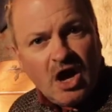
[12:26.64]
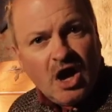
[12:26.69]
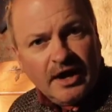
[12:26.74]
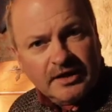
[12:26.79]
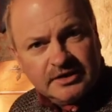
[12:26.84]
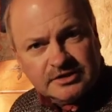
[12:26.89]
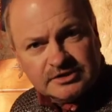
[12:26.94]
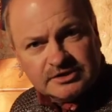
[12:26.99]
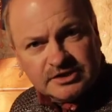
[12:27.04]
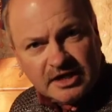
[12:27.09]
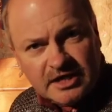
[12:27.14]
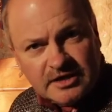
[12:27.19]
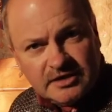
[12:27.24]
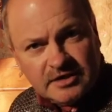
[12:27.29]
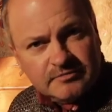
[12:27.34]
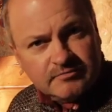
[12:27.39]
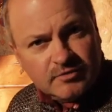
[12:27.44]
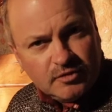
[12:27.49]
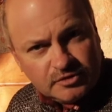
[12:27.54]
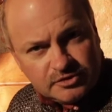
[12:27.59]
I can say
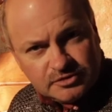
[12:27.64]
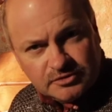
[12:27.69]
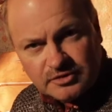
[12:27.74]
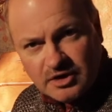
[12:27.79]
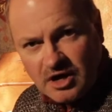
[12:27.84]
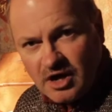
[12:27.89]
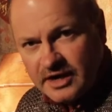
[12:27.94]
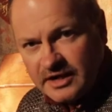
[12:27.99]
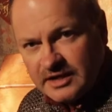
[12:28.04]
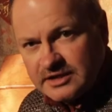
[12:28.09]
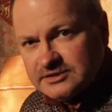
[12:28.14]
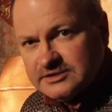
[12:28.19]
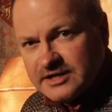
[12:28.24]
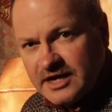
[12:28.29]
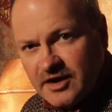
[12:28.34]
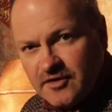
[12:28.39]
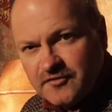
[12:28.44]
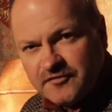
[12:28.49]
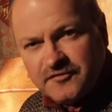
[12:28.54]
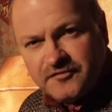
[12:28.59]
that Mont Orgueil is
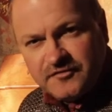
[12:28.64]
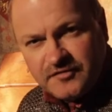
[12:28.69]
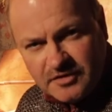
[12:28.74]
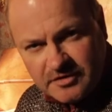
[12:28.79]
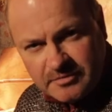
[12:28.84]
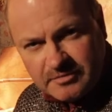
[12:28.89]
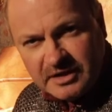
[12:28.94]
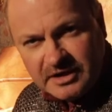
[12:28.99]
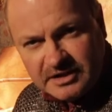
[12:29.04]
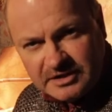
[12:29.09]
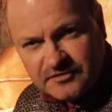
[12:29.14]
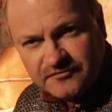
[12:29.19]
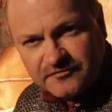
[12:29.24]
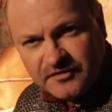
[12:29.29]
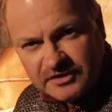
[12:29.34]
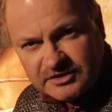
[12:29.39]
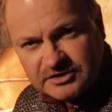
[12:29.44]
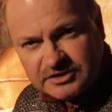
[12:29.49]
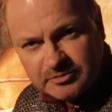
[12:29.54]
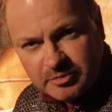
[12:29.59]
now firmly
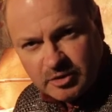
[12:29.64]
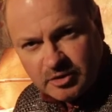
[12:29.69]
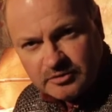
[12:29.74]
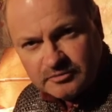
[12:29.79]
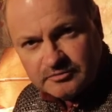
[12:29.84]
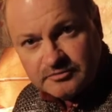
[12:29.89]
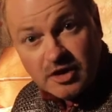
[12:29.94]
defensible.